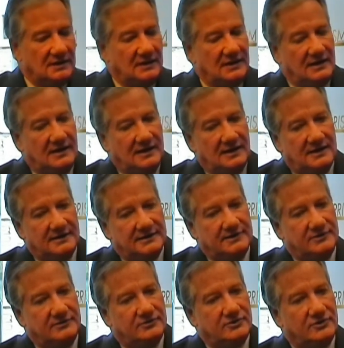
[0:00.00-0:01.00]
uh,
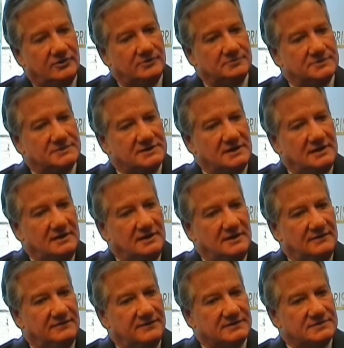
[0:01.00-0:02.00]
in terms
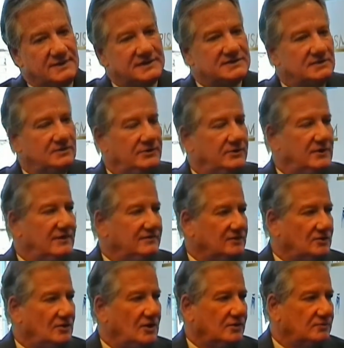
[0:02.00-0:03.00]
of, especially when you have
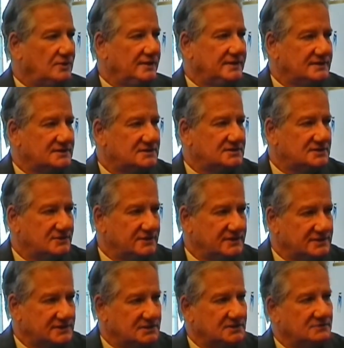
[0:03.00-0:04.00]
a long running
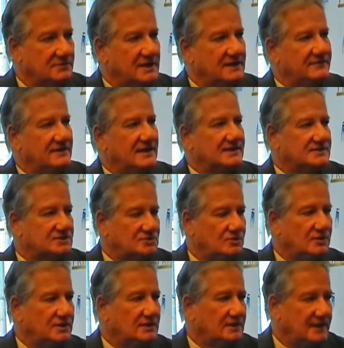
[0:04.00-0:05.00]
series and you may have had a
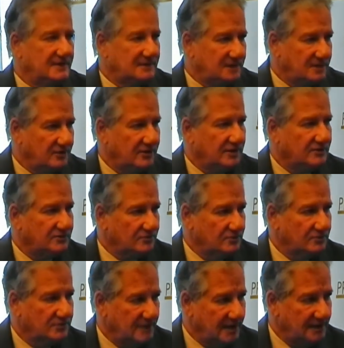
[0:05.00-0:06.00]
storyline carrying
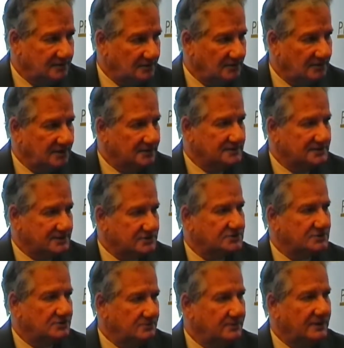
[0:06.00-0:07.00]
through that on
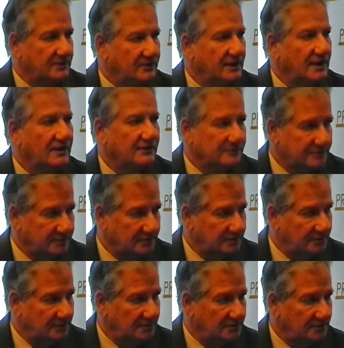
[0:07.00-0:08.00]
addiction or mental health,
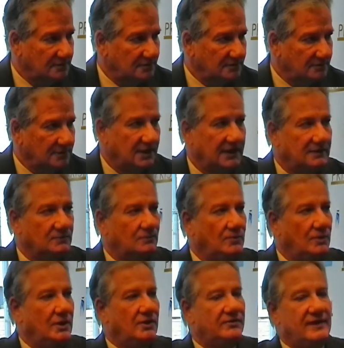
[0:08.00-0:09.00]
okay,
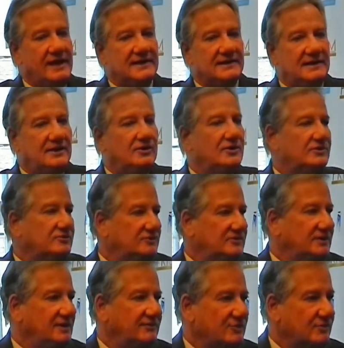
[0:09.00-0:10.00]
where that character
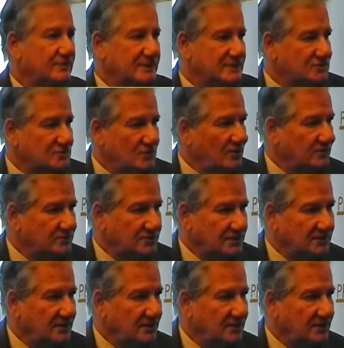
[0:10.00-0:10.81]
that everybody's grown to